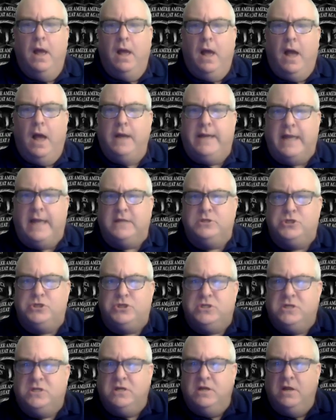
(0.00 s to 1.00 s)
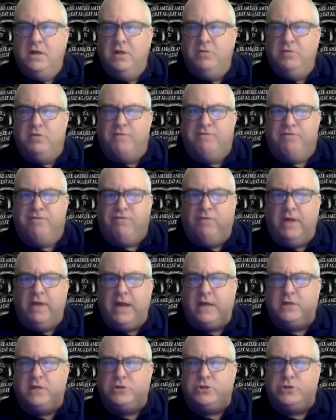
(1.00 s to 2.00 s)
against the
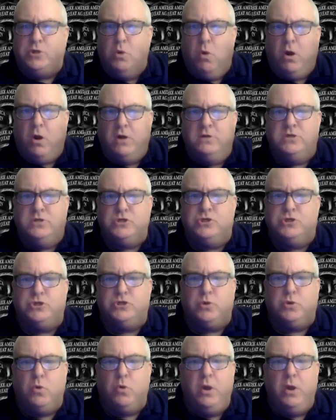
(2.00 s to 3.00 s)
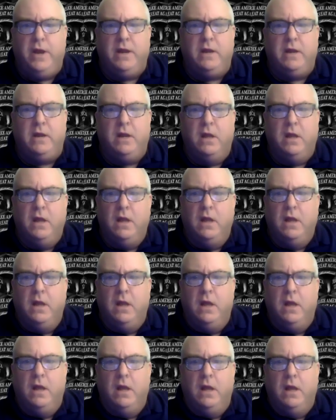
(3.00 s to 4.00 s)
freaks who are destroying
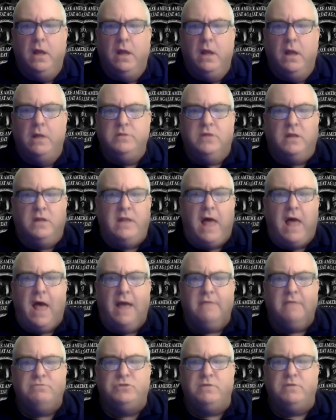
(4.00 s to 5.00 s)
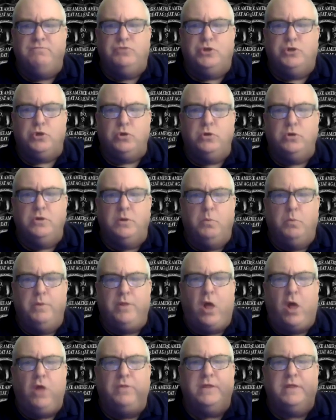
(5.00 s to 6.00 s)
the lives of children with
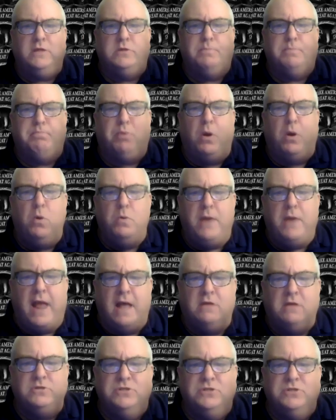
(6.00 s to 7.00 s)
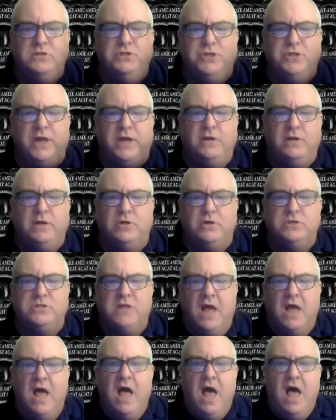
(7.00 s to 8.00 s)
all these pronouns and
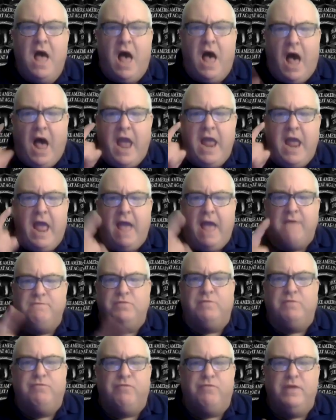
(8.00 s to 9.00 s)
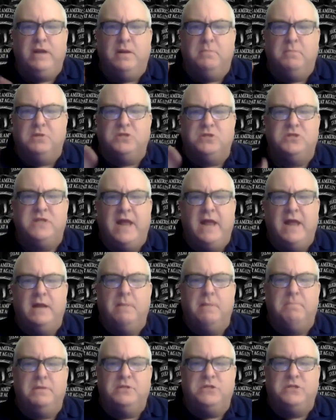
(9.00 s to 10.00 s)
genders. I have the freedom to stand
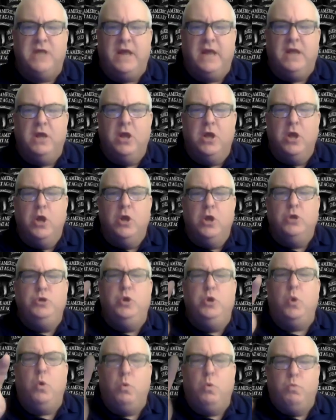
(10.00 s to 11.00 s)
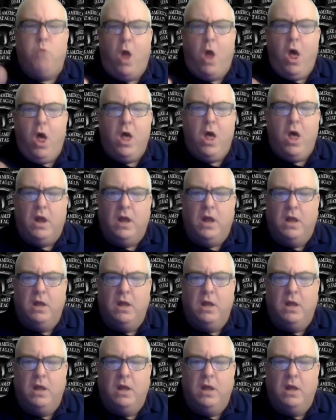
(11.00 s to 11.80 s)
up and say, you're wrong.